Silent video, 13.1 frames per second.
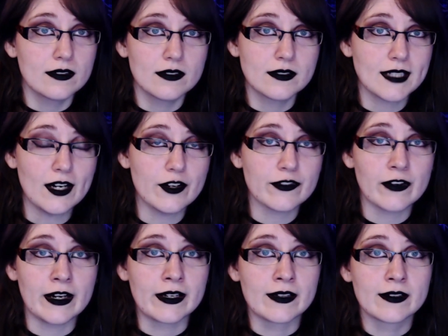
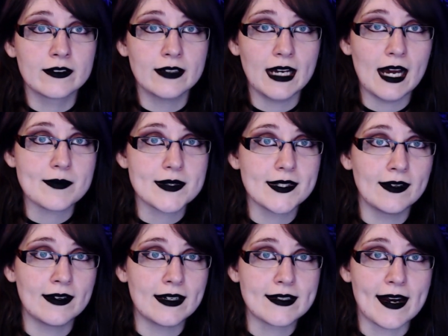terrifying.
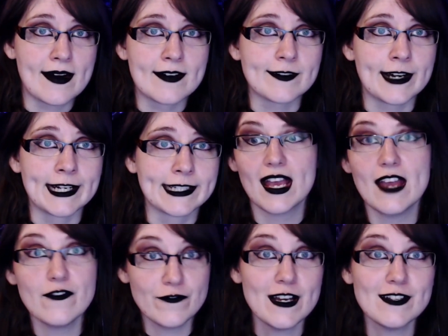Absolutely terrifying.
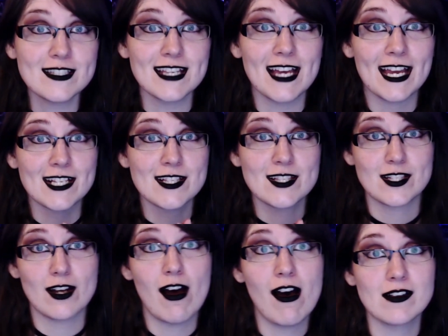It feels like it
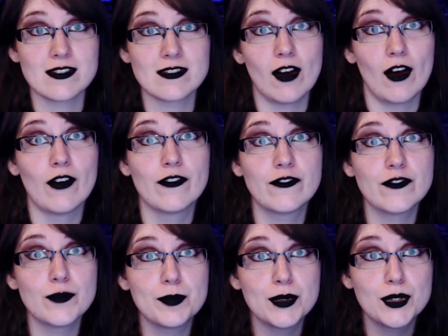starts
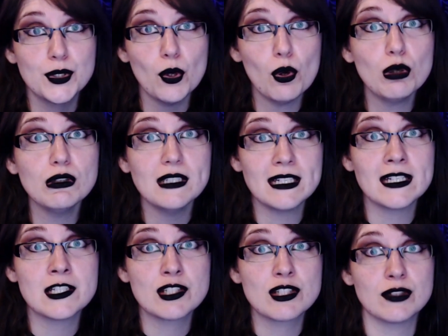off
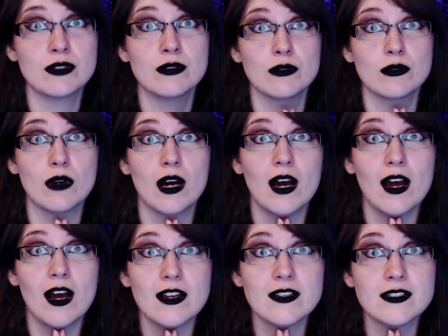purely to
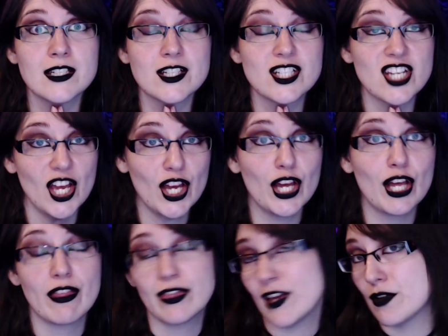
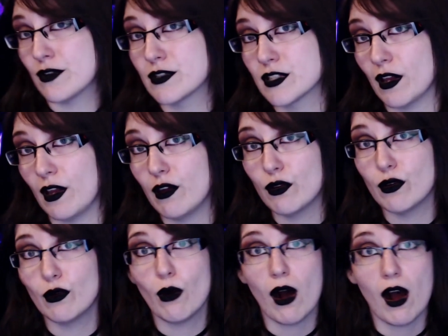deter those
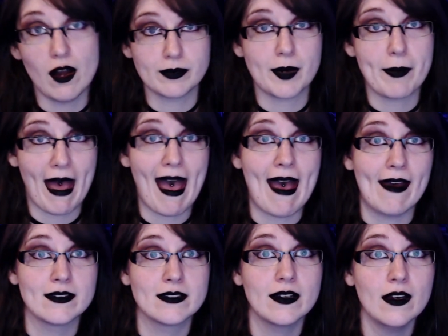who aren't
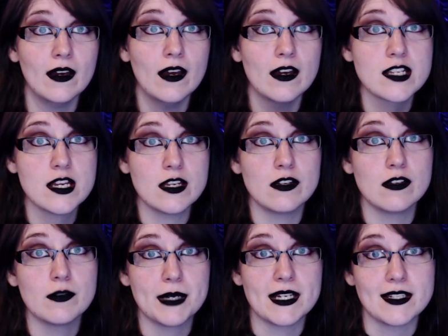prepared
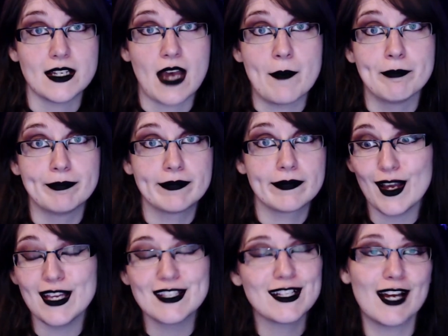to be a DM.
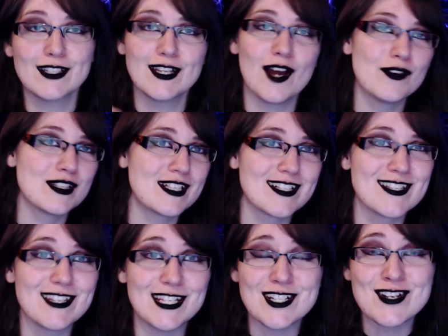I know this isn't
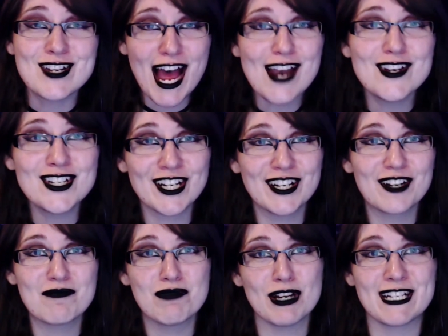the
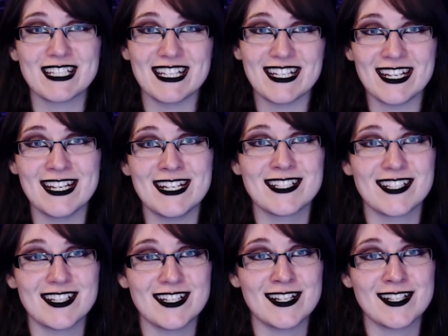intention, but it is
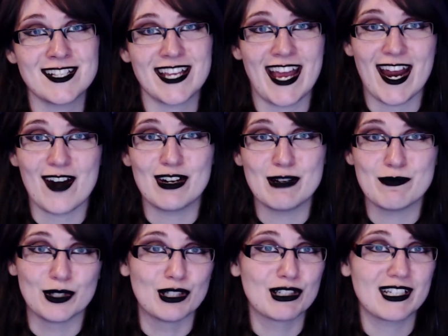a scary
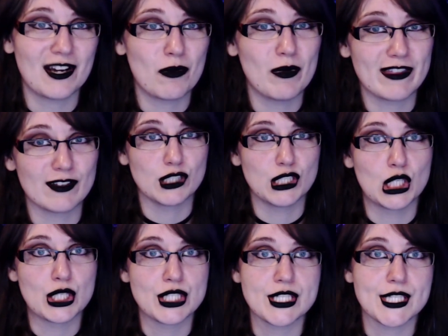book with
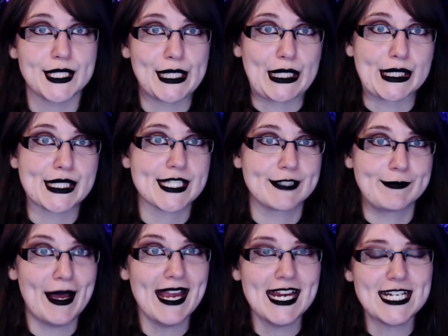lots and lots of
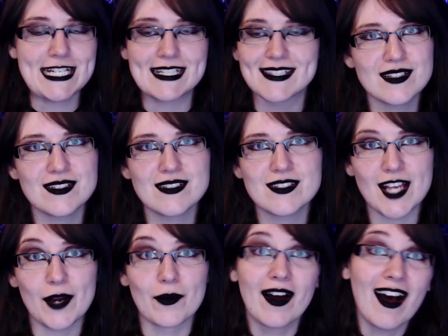pages.
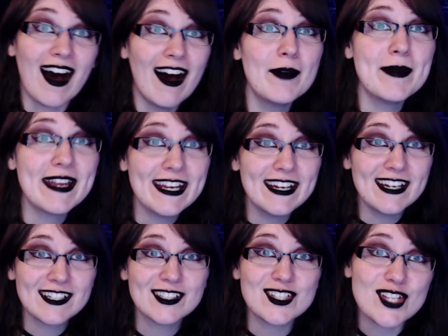So I'm
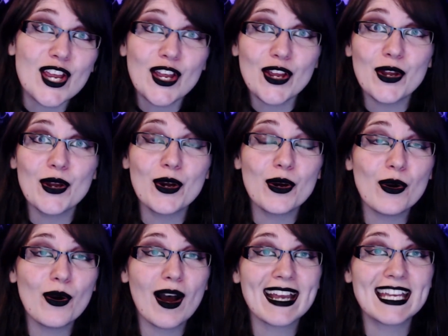here
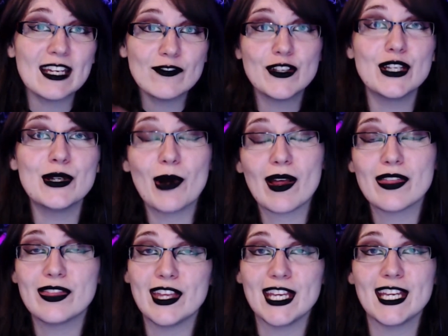to give you
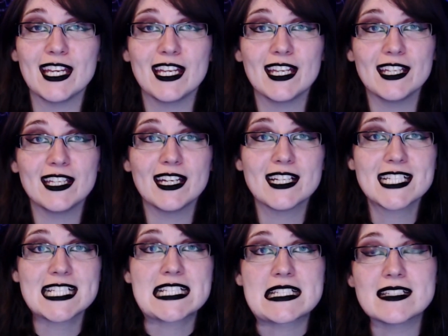the
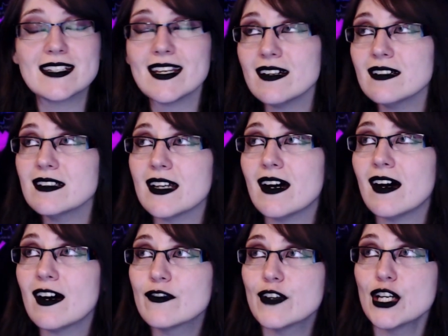
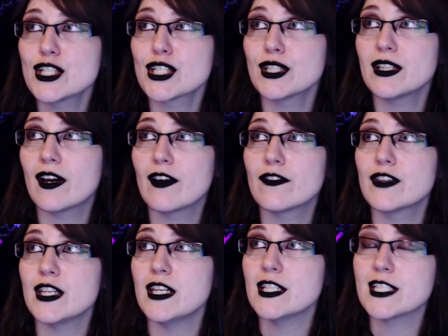TLDR version of
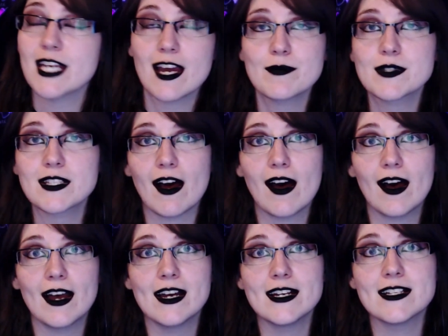the DM's
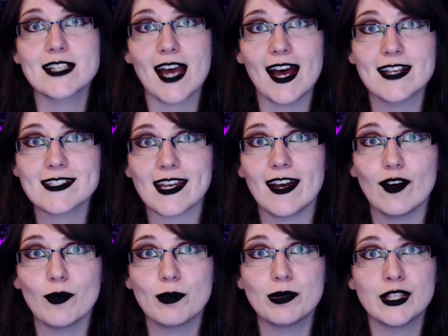Guide and
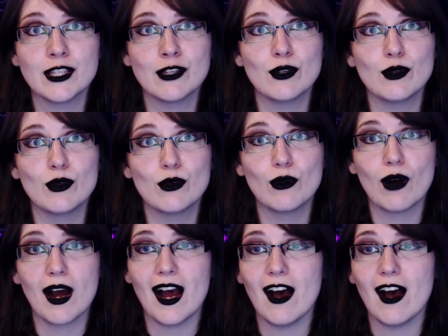help you